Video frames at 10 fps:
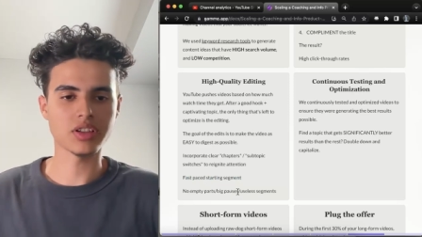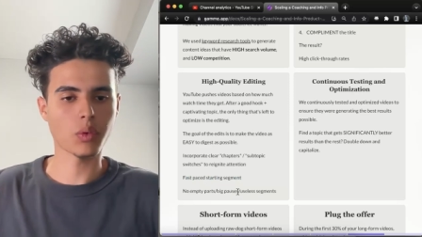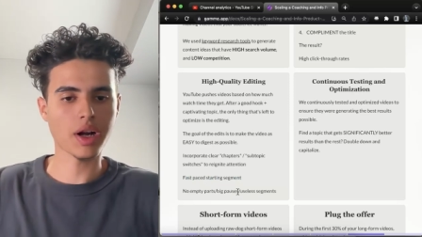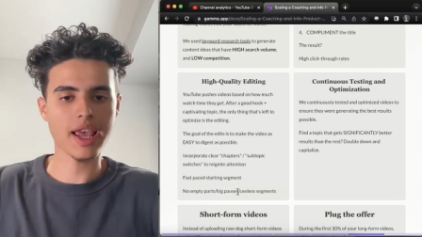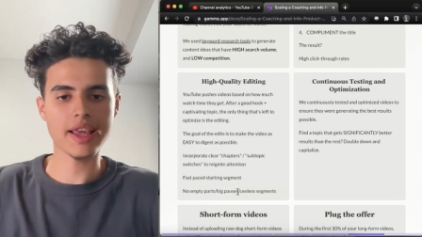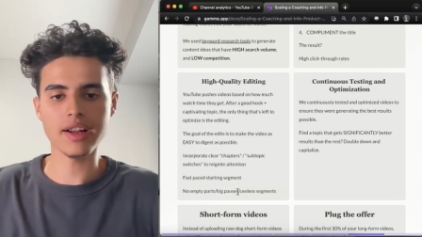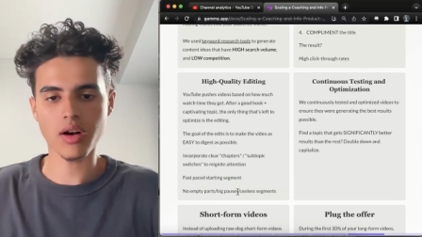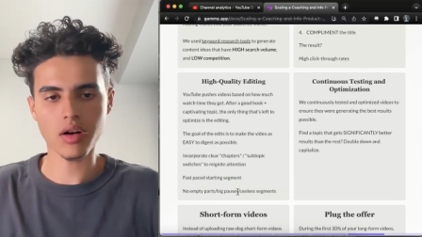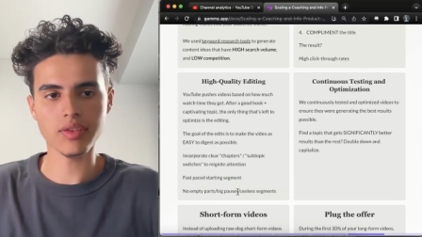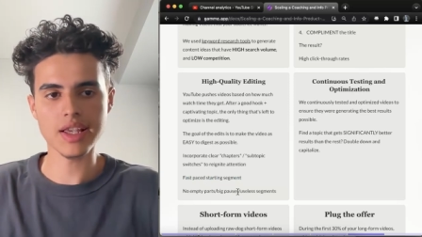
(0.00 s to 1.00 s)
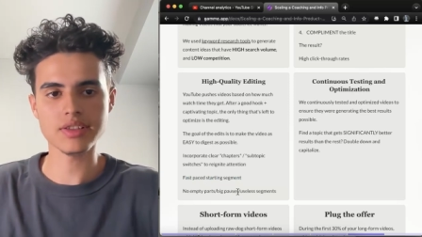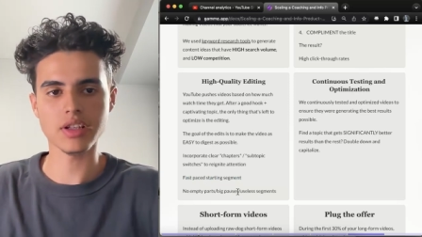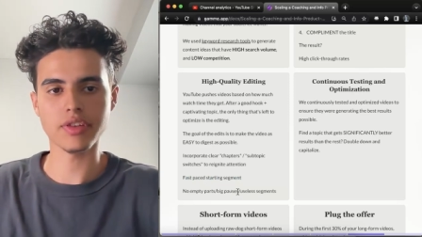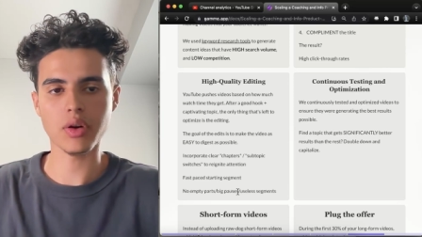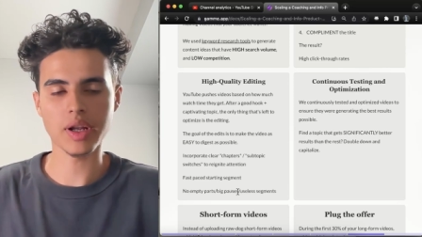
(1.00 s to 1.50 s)
You want to edit all that
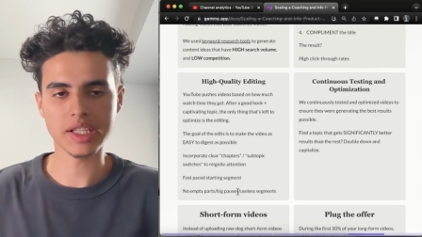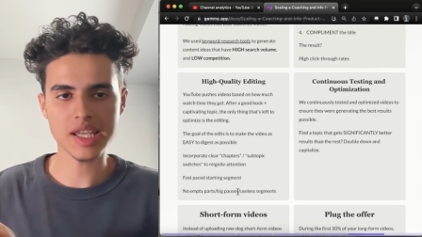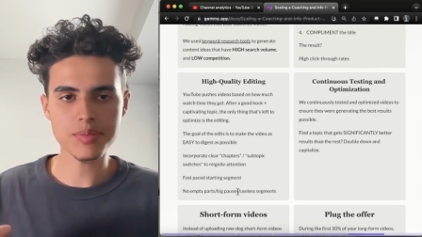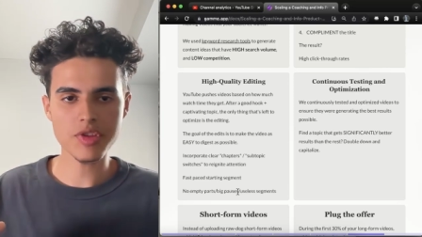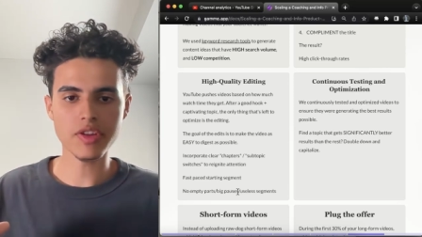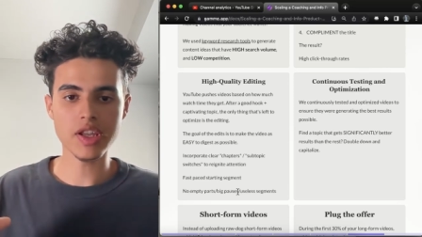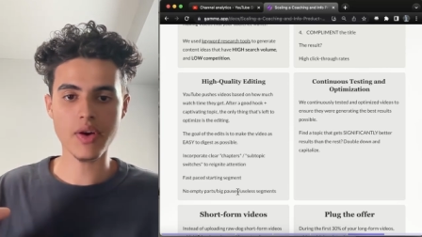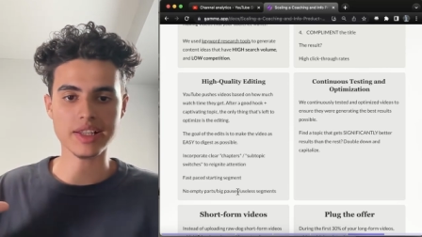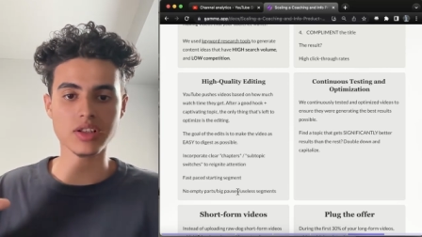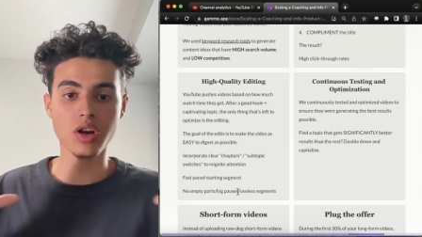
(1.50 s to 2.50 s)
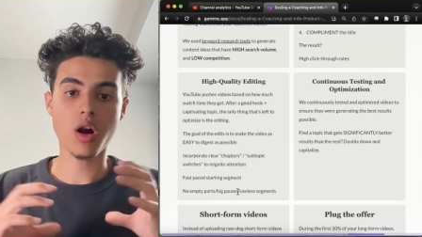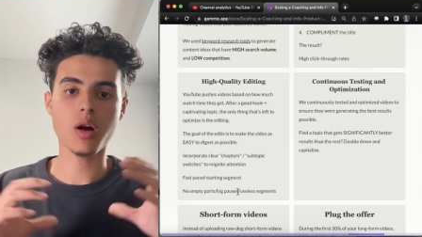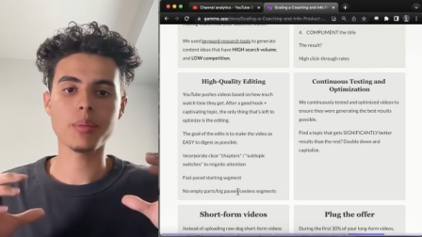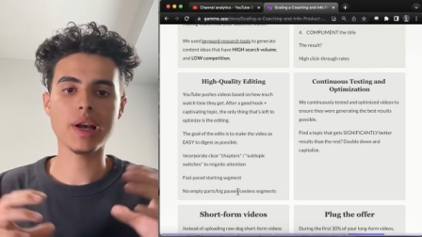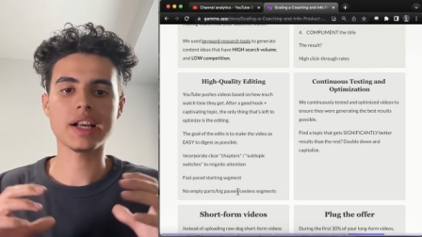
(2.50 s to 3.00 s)
stuff out and keep the video as
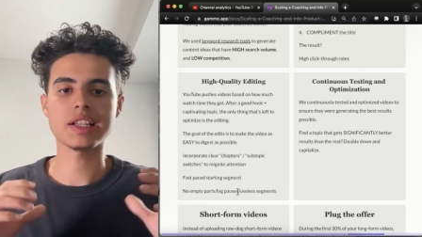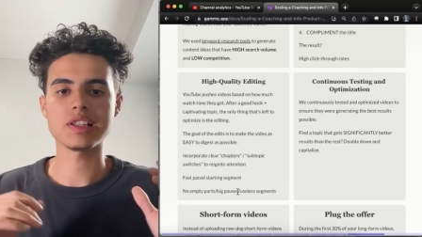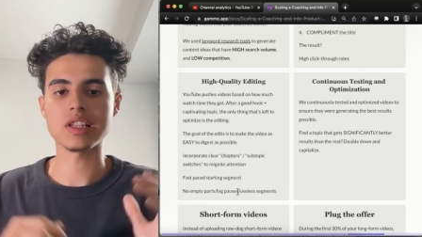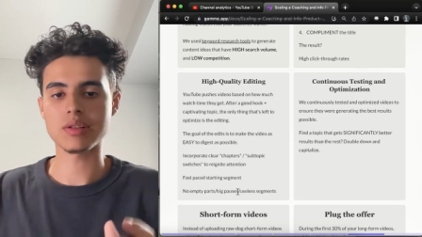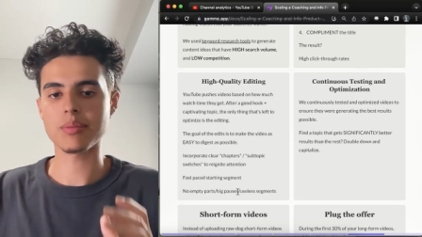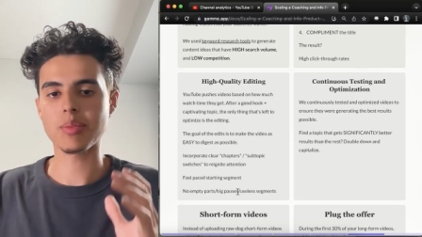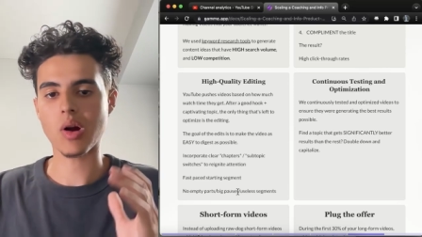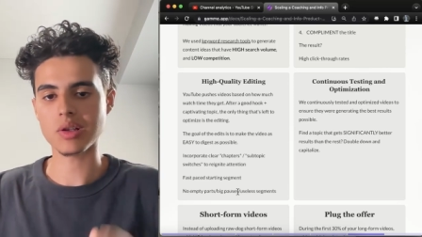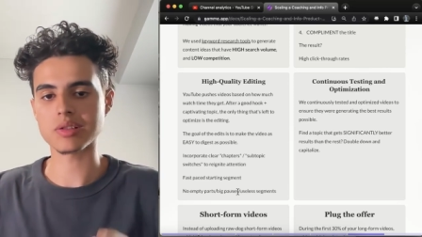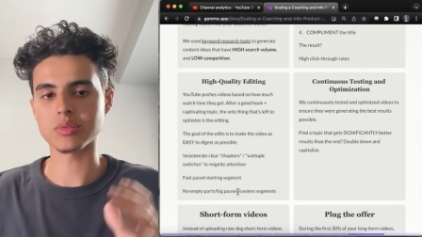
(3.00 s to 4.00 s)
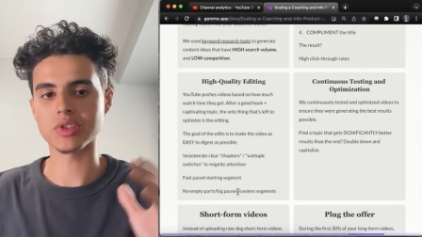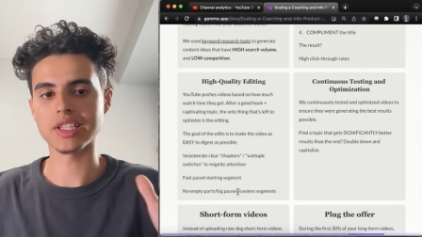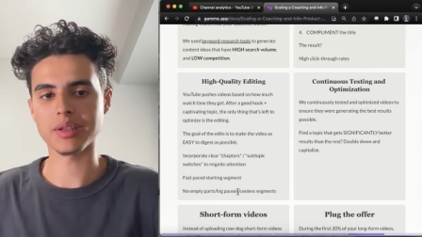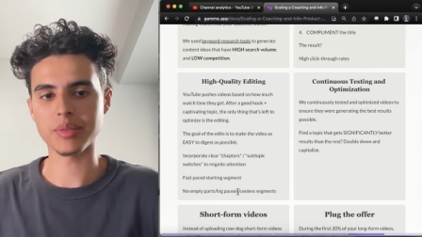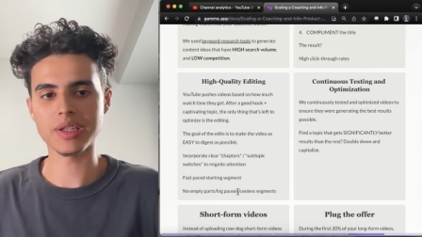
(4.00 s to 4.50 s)
compact as it possibly
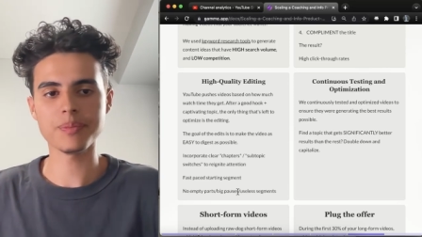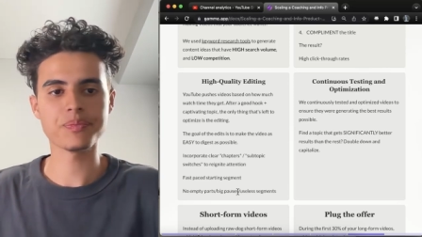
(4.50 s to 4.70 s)
can be.